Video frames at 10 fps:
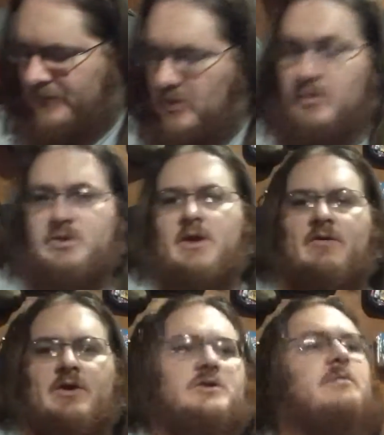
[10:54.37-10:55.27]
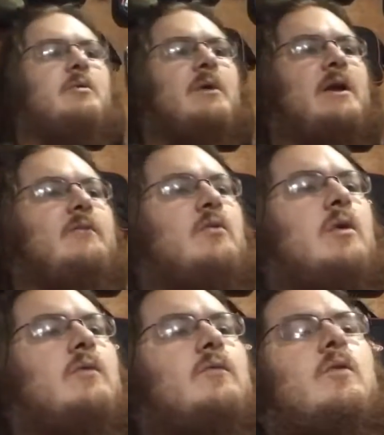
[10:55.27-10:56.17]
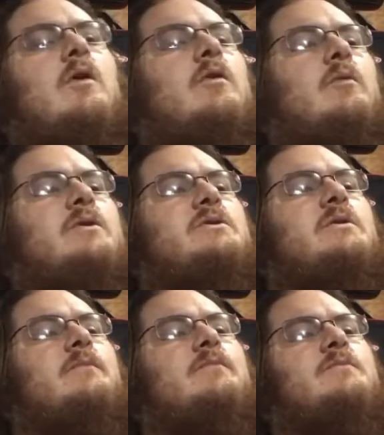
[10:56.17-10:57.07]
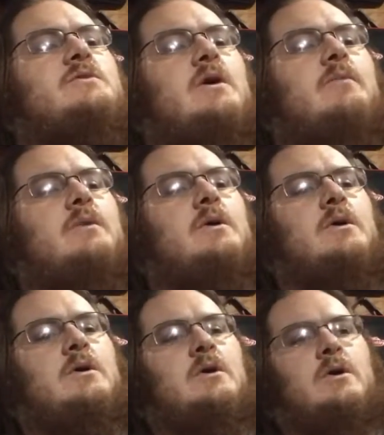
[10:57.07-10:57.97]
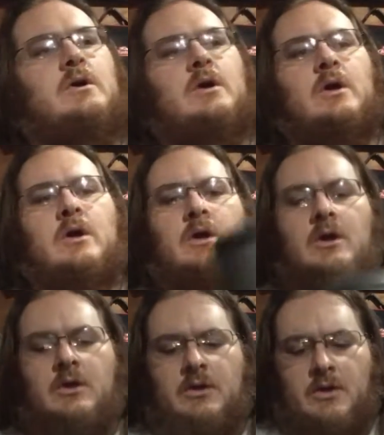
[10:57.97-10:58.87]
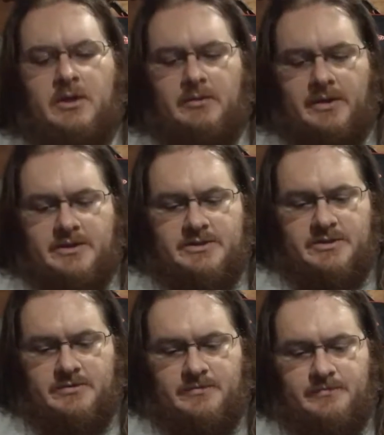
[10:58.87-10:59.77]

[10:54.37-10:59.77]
which I've actually been waiting for another reason. So anyways,